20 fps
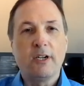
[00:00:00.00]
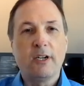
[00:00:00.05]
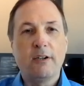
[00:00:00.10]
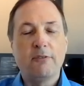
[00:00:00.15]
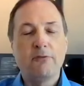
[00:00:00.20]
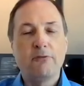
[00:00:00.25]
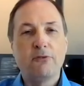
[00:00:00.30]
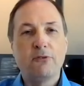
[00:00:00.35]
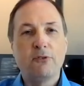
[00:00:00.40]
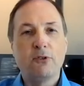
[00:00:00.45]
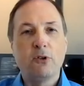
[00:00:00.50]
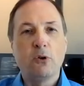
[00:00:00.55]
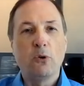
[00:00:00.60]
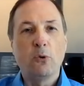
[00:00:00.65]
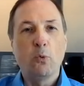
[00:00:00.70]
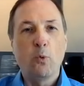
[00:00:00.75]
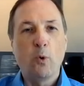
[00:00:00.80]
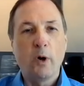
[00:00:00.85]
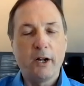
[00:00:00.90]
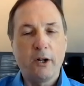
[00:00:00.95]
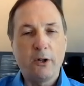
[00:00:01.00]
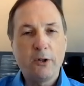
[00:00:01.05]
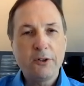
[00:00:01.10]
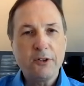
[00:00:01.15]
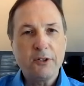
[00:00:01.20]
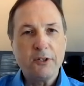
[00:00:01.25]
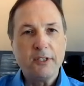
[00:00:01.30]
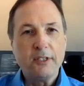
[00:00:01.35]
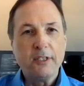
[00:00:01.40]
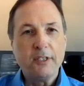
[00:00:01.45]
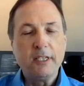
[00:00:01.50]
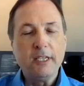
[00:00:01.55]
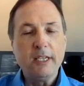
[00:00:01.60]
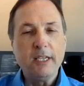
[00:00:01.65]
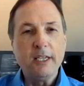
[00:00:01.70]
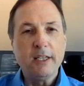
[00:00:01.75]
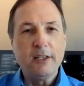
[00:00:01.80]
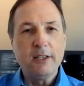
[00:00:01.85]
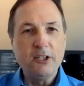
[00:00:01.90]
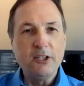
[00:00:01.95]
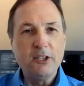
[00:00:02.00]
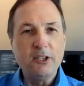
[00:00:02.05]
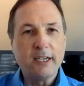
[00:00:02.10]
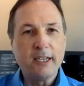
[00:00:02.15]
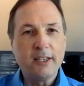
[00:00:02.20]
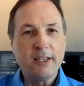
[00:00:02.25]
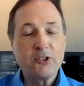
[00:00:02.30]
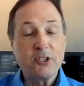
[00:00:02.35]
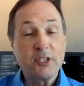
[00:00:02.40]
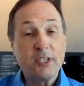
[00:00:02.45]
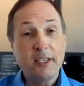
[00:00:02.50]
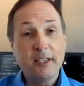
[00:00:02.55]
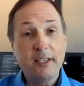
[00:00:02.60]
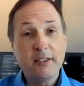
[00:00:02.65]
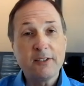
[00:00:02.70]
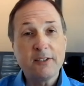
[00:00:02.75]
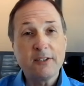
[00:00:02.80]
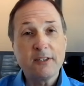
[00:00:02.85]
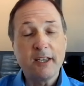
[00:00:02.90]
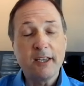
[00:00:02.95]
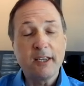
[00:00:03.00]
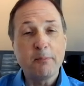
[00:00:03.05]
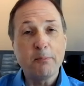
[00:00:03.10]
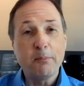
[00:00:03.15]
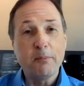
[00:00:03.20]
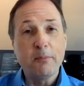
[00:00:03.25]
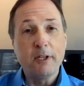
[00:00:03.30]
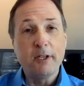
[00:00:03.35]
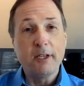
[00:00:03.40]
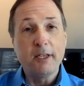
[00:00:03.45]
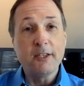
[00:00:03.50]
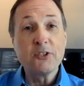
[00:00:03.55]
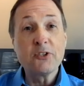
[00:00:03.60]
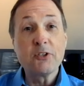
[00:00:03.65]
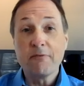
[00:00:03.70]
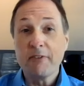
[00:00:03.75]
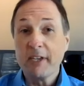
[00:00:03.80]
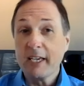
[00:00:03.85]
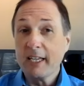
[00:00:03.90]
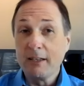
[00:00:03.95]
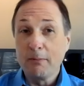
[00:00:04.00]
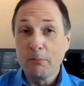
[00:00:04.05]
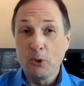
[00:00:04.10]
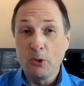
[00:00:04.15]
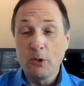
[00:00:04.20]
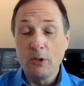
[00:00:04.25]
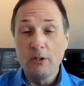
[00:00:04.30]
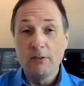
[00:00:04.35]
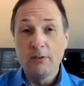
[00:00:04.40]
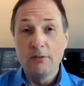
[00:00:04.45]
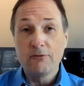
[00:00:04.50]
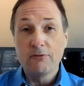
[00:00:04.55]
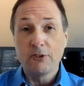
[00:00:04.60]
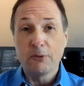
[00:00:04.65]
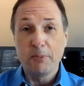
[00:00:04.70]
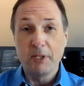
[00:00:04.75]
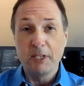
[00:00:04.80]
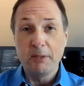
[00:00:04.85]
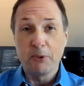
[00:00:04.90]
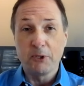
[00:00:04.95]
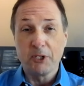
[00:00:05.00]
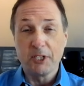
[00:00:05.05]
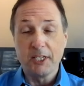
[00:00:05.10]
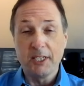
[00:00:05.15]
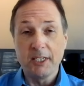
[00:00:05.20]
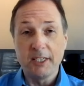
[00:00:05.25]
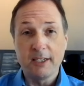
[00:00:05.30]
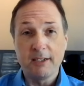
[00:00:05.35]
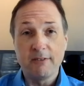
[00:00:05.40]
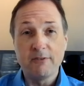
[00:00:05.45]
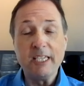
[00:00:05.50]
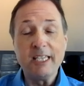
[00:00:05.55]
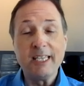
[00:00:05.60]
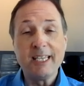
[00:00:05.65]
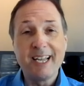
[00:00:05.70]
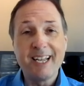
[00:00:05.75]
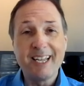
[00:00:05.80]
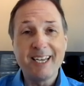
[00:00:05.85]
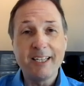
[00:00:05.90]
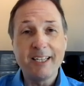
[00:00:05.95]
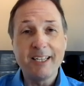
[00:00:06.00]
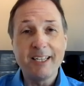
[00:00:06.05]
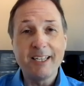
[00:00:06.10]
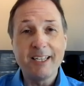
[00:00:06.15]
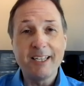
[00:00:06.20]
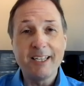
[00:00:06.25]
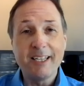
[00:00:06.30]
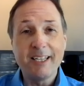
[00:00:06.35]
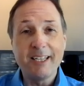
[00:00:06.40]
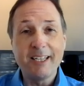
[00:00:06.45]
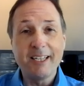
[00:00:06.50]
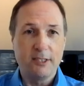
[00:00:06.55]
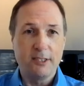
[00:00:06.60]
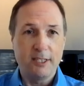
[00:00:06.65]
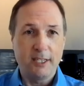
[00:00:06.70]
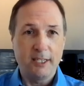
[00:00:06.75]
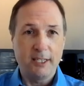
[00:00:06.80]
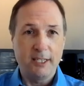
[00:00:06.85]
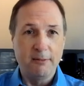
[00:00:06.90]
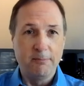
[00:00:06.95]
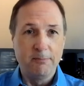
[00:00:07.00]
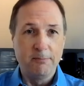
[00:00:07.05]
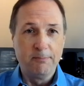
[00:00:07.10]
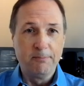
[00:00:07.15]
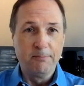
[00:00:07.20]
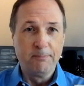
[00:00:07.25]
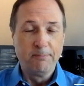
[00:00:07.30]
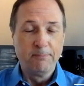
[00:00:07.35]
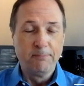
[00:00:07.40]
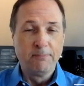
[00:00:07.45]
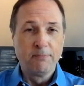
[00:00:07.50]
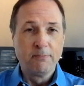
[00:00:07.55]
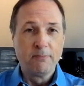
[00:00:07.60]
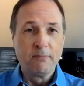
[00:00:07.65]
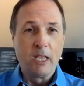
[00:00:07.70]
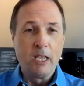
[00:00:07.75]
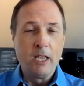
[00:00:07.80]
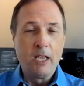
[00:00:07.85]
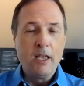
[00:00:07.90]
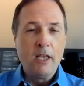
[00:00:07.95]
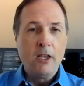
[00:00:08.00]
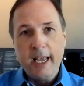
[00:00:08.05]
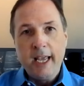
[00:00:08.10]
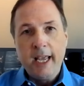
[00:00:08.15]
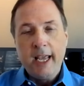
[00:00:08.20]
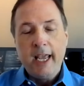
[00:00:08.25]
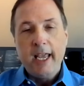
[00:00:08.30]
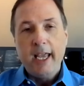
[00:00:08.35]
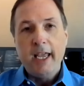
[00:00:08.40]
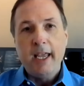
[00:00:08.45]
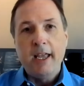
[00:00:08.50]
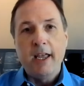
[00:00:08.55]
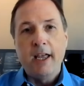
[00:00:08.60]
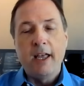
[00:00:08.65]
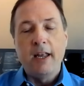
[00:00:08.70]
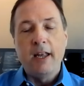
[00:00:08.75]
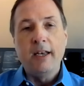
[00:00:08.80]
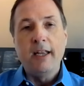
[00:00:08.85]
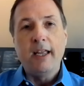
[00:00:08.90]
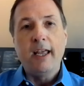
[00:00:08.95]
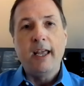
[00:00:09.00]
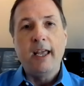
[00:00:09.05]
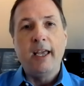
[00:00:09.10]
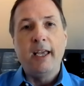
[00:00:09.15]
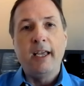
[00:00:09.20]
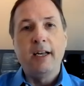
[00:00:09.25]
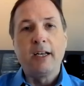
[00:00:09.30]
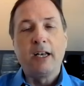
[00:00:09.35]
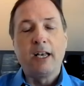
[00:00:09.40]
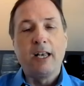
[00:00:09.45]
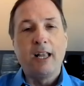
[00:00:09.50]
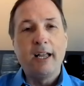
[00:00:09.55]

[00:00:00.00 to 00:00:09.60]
of wealth in the United States that is available for people to give, and that is real estate. And a